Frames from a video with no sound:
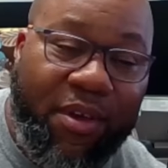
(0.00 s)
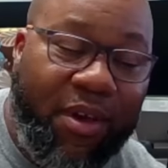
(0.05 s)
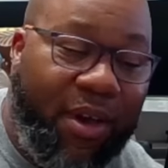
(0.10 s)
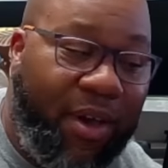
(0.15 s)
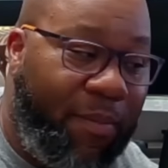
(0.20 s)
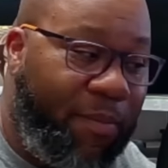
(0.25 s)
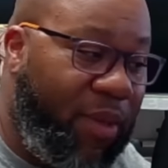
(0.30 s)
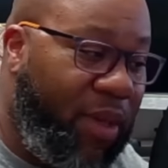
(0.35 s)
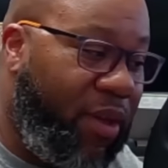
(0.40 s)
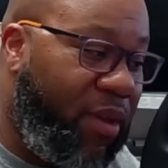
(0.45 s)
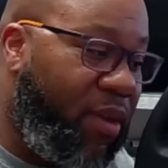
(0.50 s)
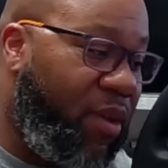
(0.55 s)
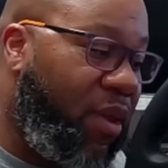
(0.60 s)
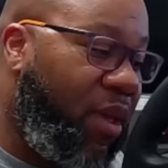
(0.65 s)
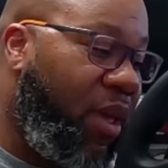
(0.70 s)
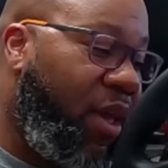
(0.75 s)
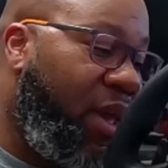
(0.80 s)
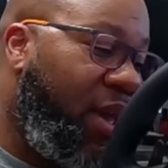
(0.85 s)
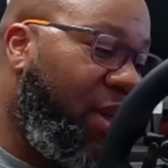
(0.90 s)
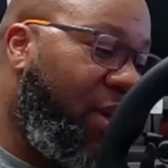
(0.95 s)
I mean,
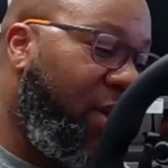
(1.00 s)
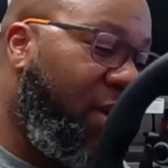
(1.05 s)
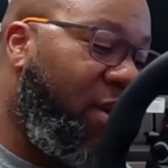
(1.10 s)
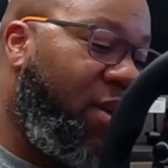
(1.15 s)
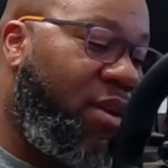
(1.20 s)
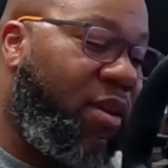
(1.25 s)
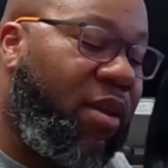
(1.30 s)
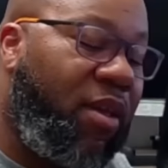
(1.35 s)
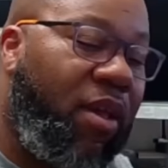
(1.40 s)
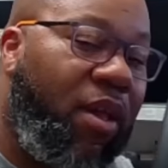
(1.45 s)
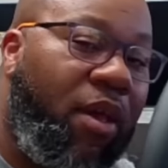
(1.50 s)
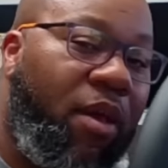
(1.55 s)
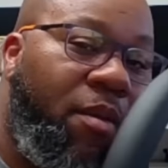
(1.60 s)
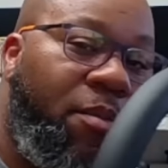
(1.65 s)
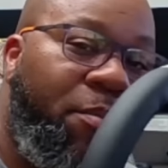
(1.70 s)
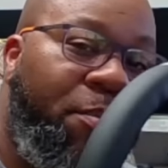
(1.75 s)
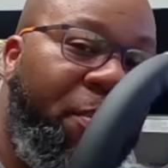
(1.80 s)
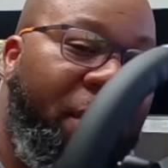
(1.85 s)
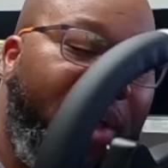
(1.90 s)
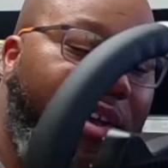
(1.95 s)
again,
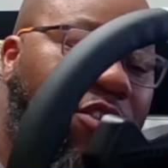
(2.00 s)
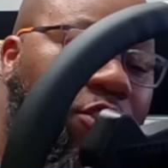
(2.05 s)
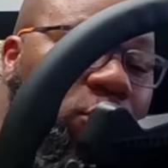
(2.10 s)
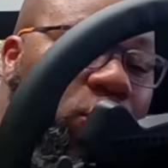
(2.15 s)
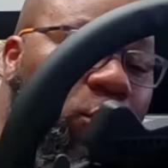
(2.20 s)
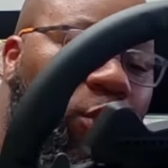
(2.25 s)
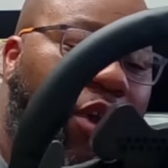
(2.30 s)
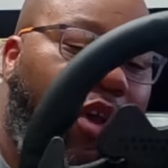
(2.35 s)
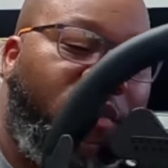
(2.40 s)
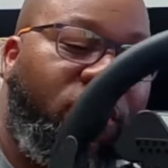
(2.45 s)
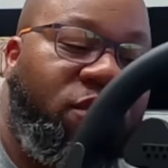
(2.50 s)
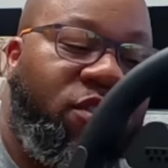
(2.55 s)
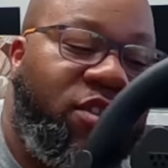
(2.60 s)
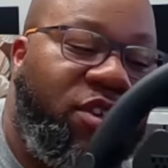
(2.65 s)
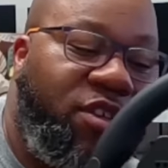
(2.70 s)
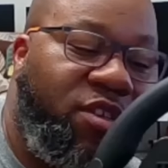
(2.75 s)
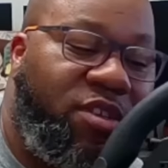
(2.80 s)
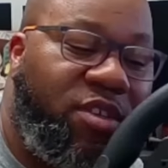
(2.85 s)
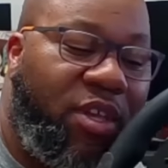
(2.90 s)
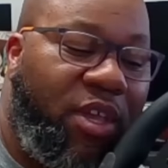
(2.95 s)
best quick
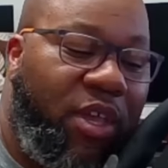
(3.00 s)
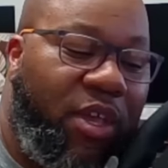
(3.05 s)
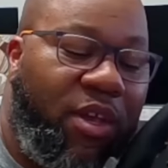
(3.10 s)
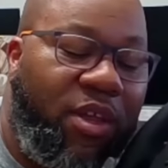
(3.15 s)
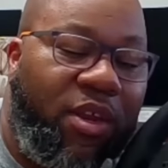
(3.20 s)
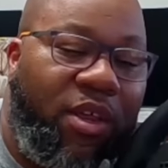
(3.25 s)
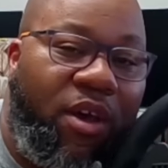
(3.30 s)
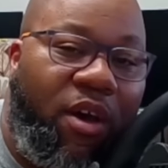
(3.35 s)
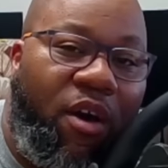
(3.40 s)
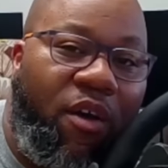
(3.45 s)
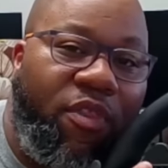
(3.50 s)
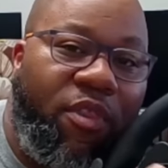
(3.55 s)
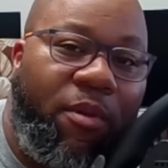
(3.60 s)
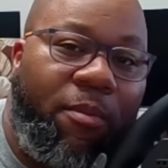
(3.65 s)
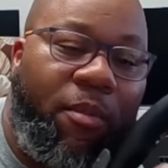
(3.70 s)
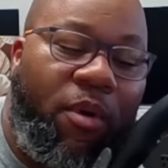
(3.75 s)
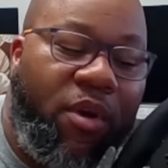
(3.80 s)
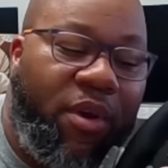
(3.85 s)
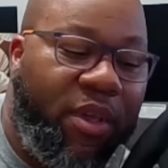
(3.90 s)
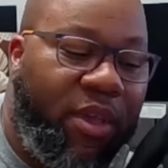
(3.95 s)
release again on the
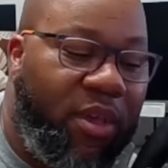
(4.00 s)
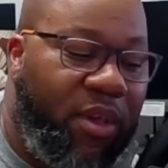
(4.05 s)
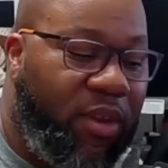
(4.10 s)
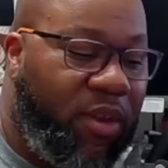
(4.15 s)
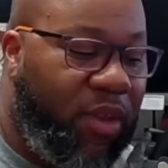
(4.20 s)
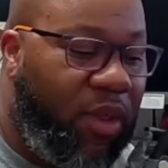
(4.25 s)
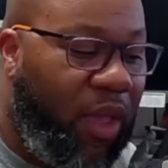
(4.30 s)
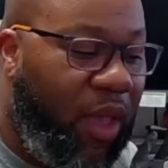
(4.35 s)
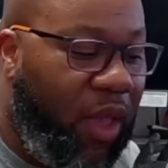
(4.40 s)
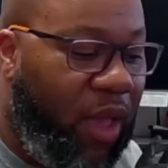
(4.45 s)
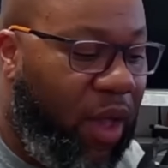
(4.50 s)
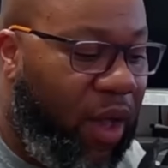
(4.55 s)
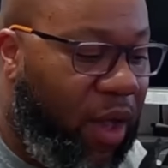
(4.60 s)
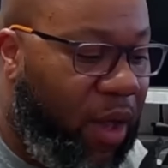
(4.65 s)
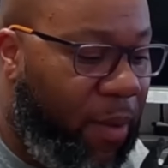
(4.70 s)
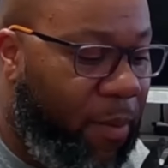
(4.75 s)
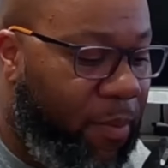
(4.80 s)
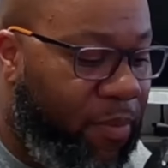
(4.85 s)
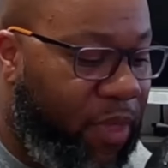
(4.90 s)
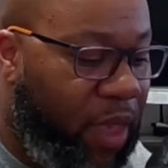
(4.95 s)
market.
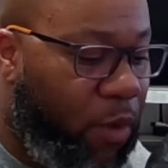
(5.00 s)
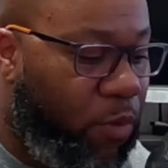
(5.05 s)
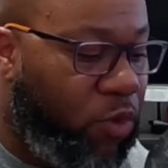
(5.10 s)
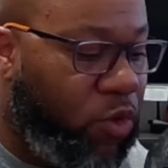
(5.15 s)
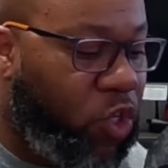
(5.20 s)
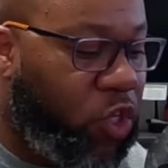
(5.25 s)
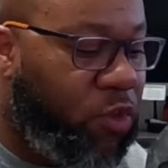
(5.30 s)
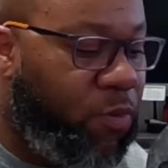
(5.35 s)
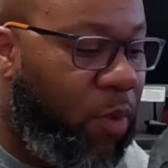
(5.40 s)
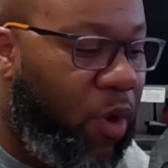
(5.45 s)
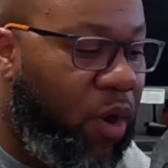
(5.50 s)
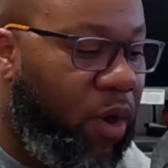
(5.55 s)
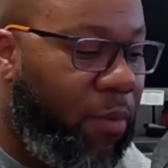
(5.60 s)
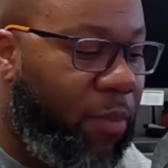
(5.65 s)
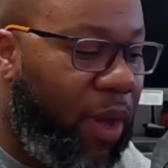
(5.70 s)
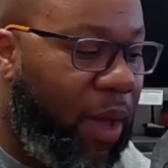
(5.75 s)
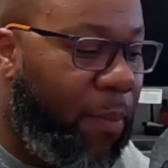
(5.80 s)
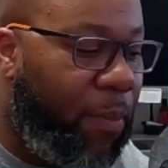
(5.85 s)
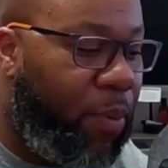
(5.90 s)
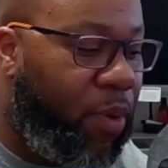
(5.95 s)
They were smart
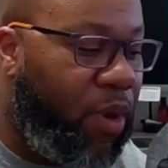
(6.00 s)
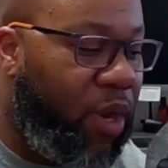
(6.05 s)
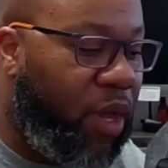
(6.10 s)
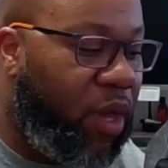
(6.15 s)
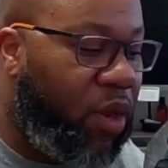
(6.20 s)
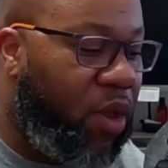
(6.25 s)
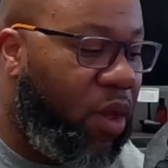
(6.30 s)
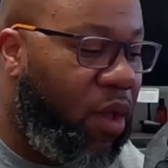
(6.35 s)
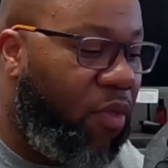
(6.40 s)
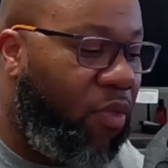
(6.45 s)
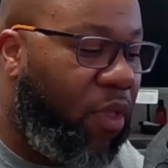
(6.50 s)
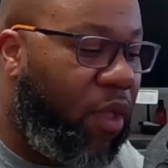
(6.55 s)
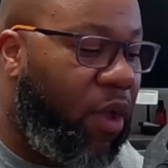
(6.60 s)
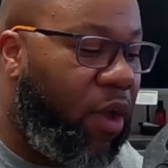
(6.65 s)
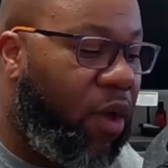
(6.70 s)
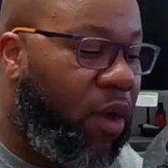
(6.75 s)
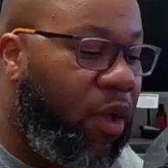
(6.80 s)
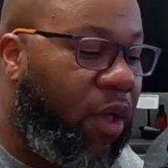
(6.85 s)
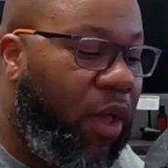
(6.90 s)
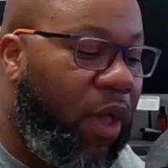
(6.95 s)
by putting it on
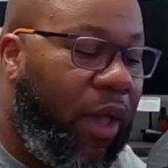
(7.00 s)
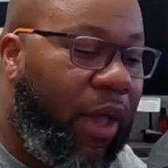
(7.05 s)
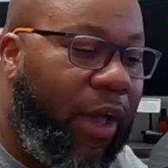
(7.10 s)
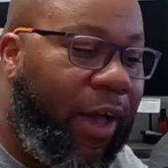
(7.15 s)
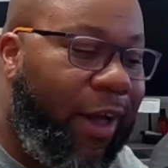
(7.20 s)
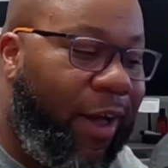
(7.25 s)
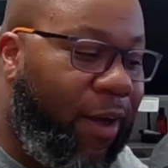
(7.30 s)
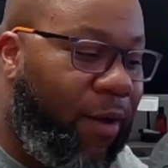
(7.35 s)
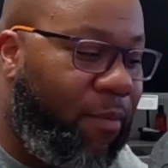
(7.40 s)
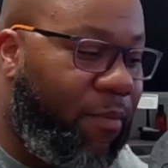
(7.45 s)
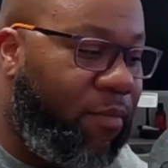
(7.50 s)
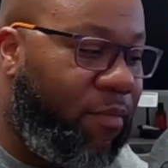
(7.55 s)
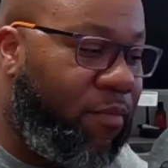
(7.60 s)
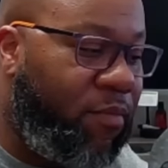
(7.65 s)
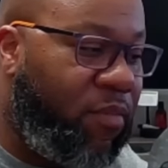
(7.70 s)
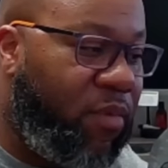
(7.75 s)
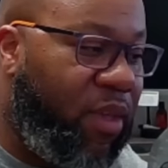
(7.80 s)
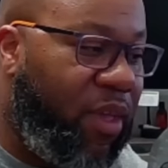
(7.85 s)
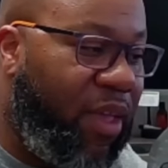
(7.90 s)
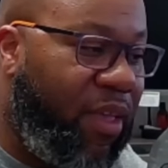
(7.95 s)
there.
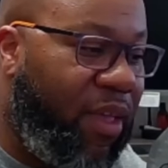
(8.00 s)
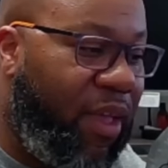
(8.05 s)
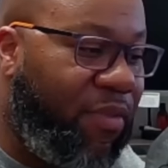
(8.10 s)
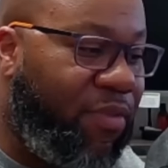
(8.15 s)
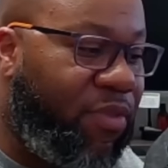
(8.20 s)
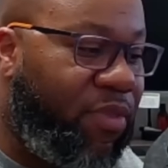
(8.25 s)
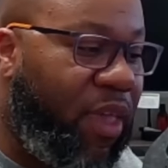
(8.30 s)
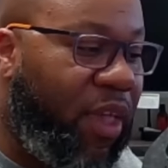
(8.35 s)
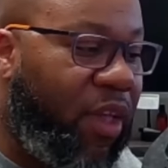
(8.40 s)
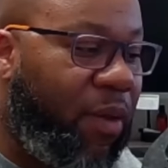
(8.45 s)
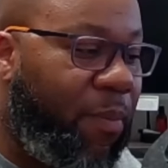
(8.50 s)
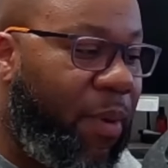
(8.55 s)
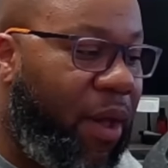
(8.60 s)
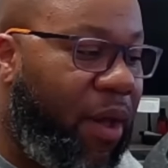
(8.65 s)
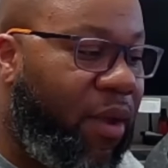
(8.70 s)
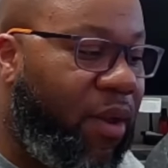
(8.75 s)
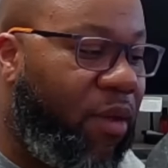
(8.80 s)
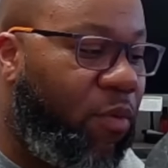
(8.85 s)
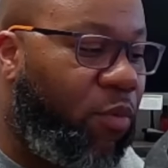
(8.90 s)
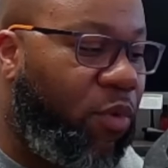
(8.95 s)
And think
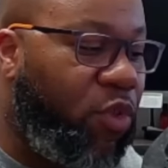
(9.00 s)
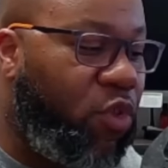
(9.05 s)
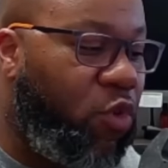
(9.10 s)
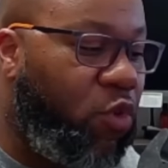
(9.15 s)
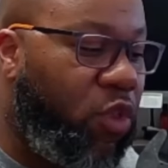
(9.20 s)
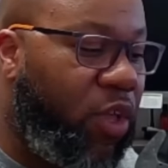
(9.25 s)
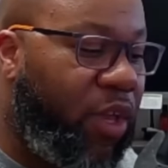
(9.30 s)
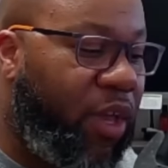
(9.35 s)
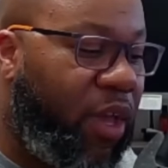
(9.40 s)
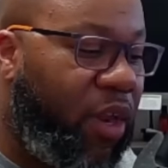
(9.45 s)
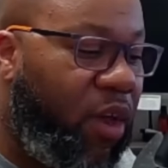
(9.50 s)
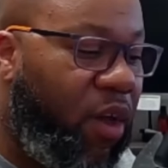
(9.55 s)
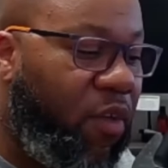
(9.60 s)
about it, when you look at